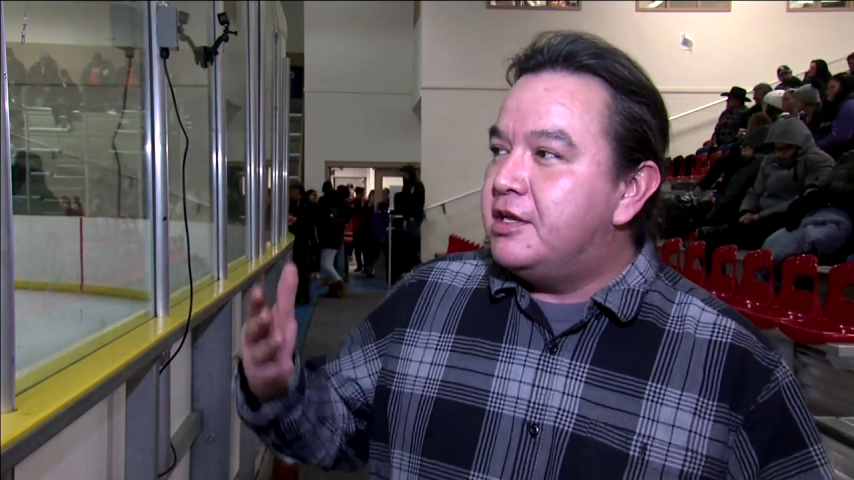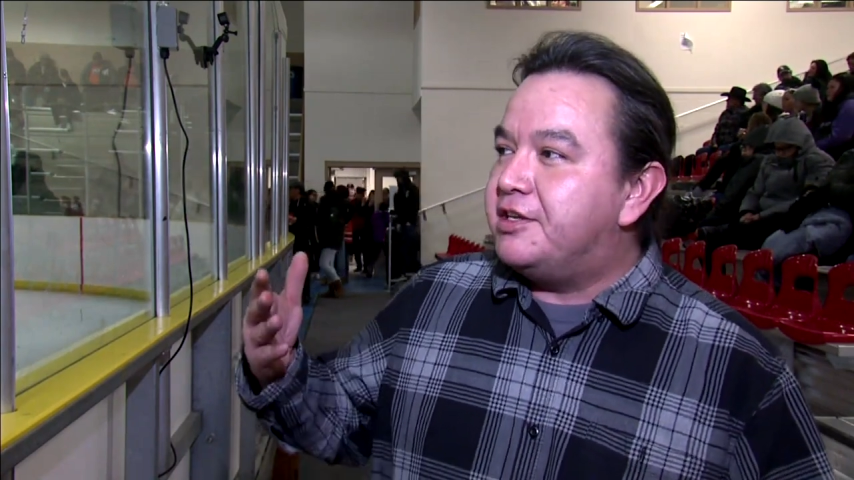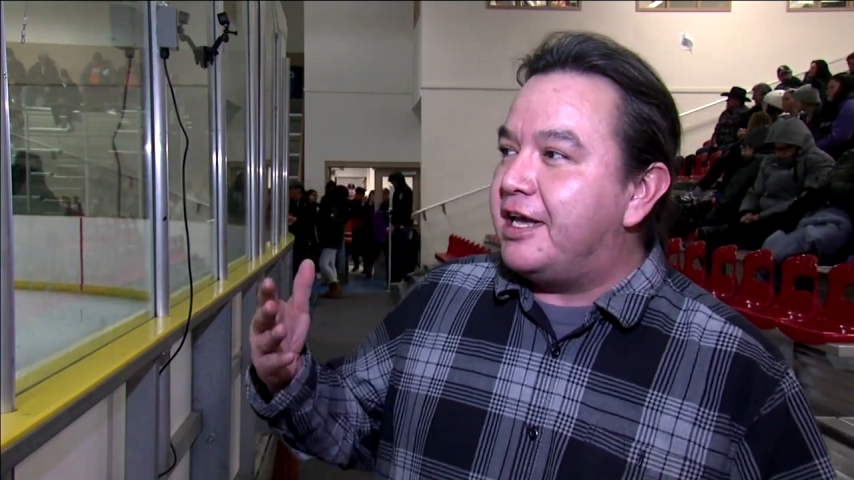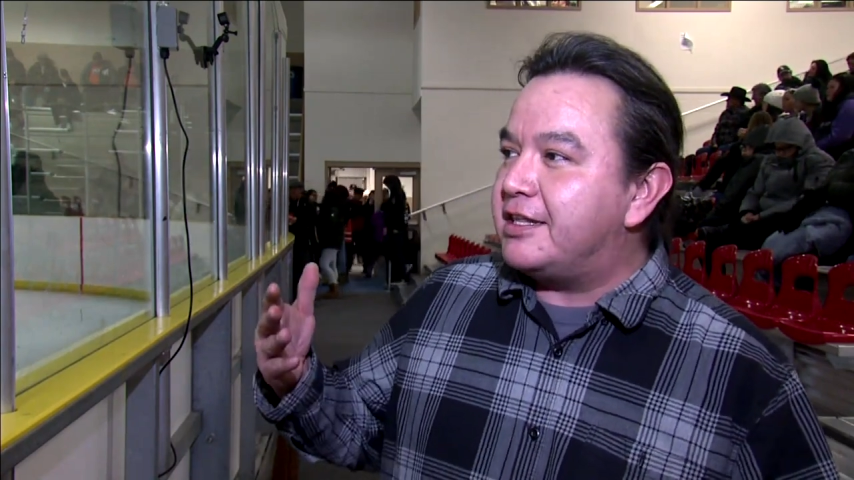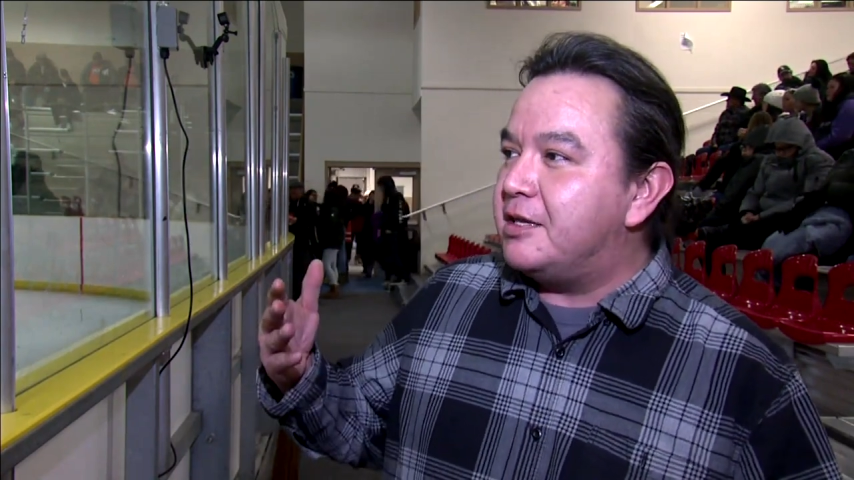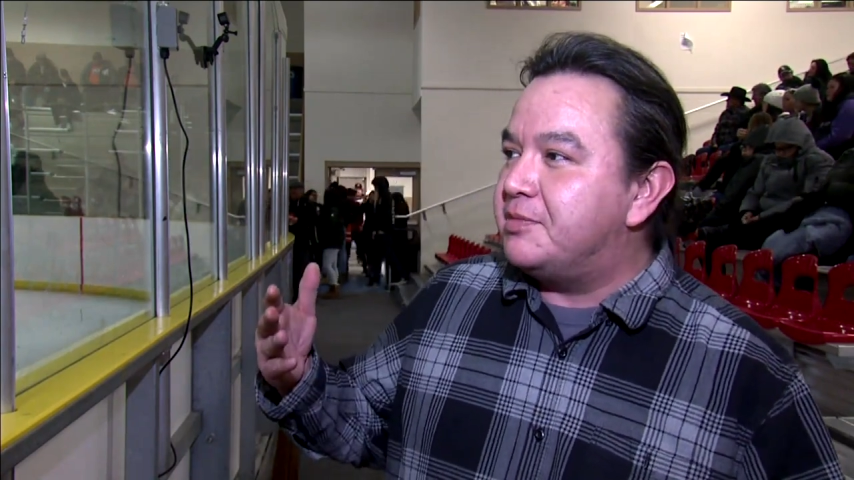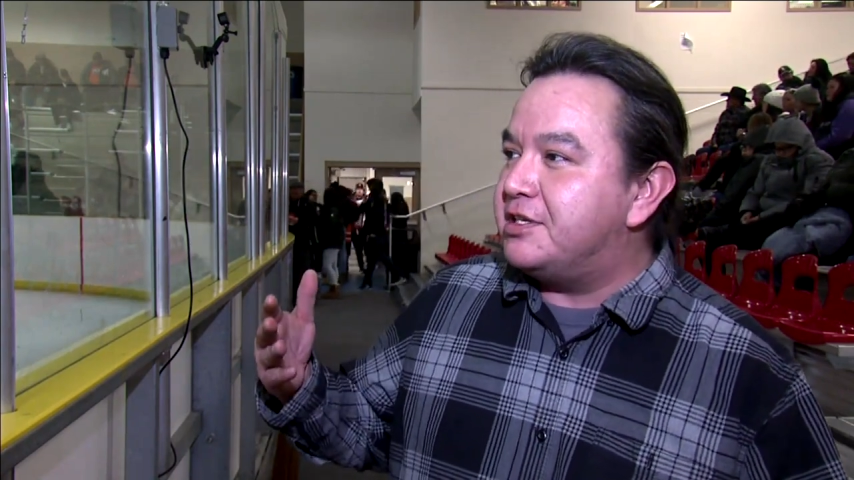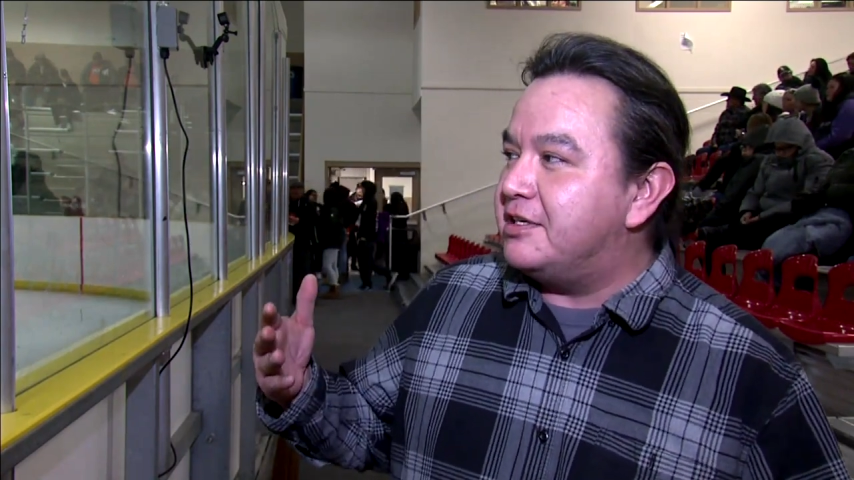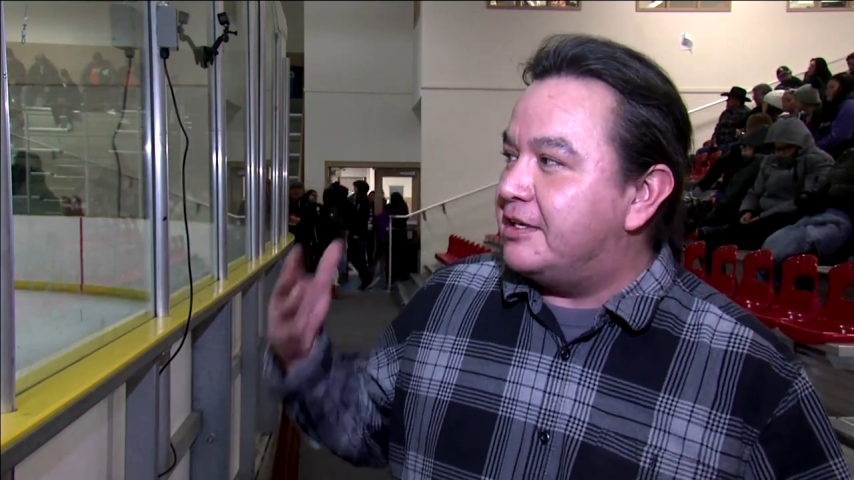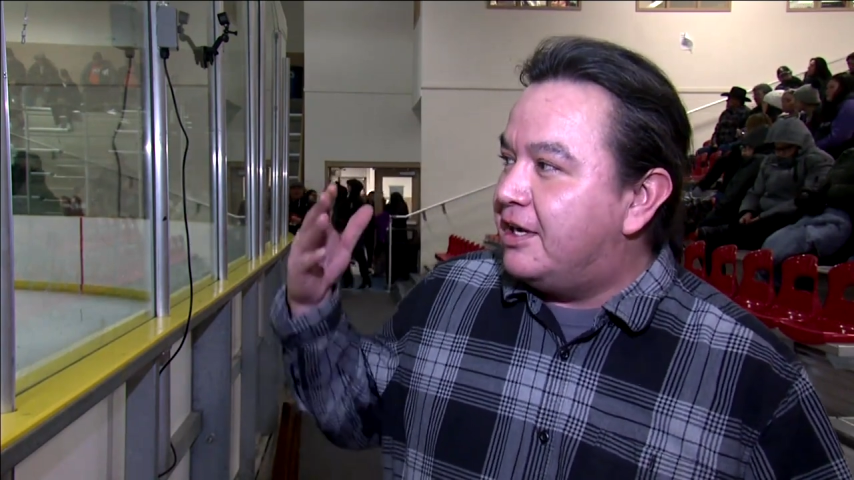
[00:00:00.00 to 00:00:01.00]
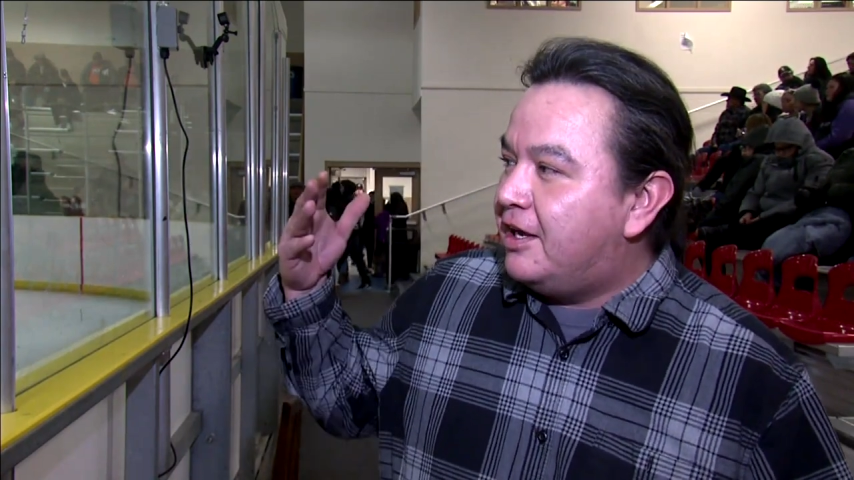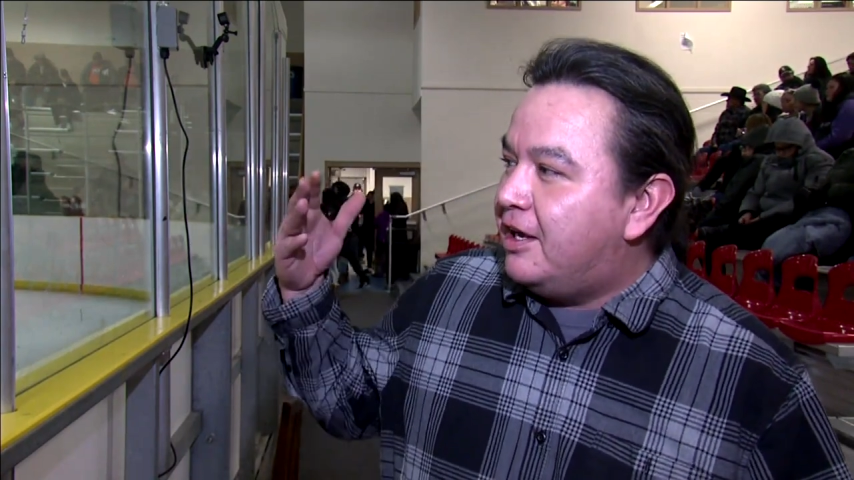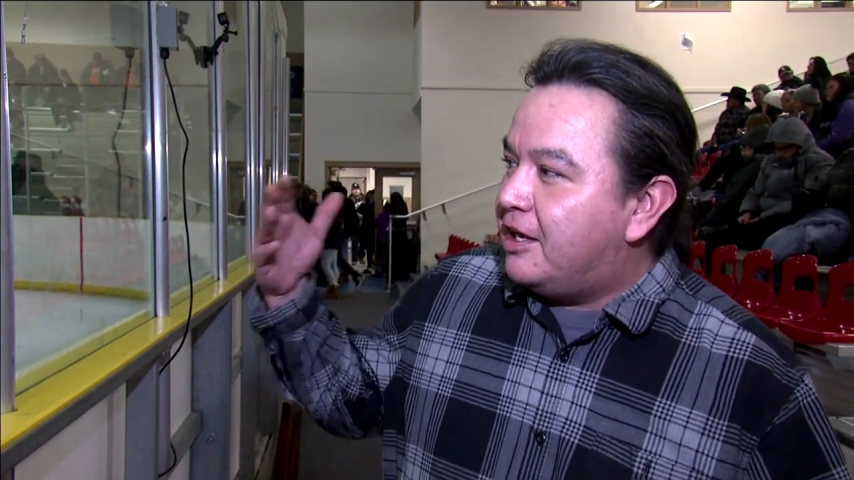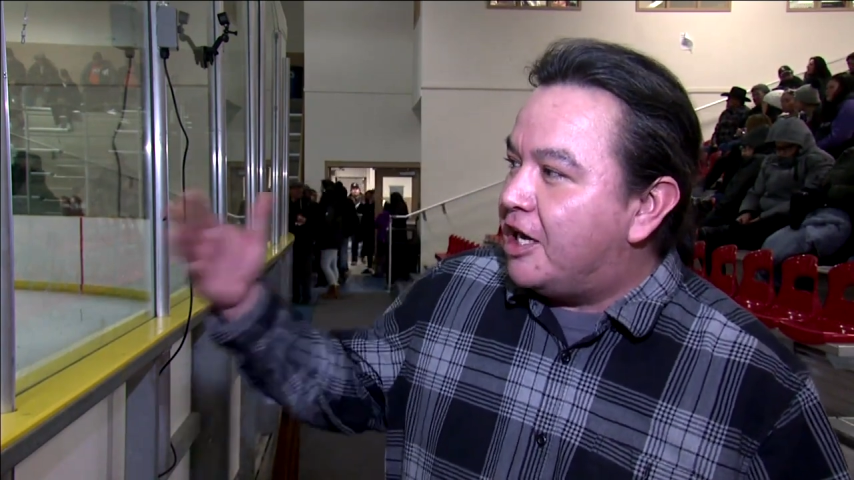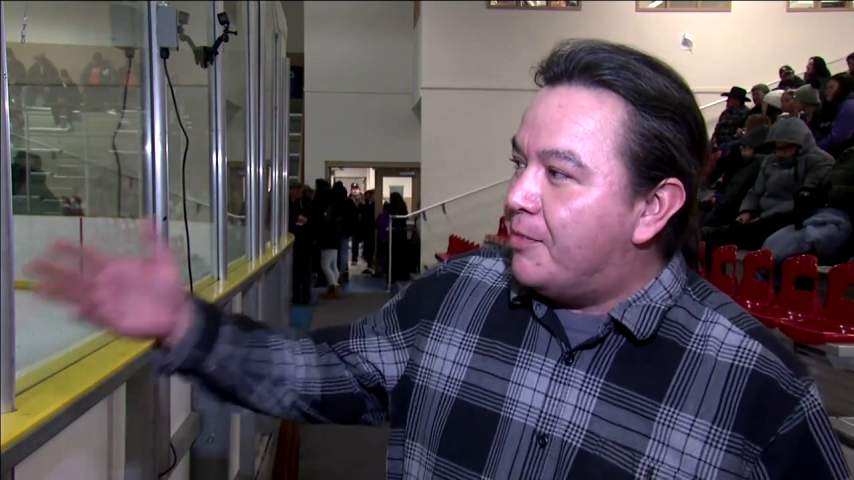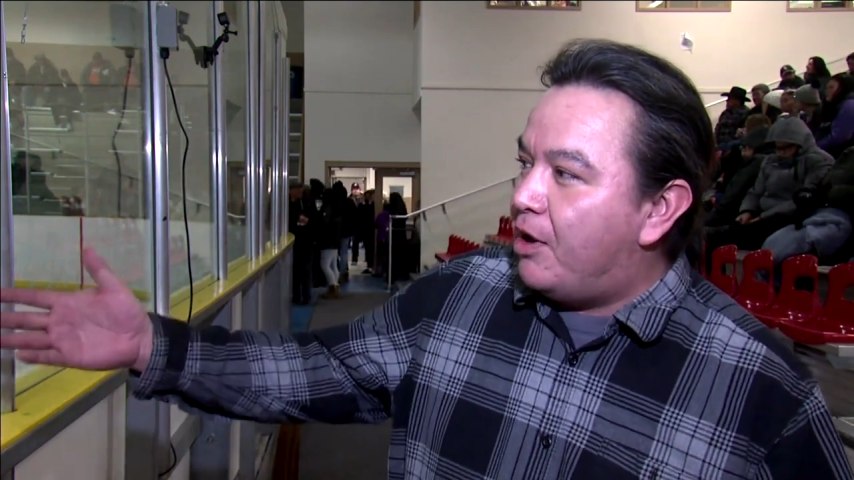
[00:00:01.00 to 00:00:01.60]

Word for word: to get them to come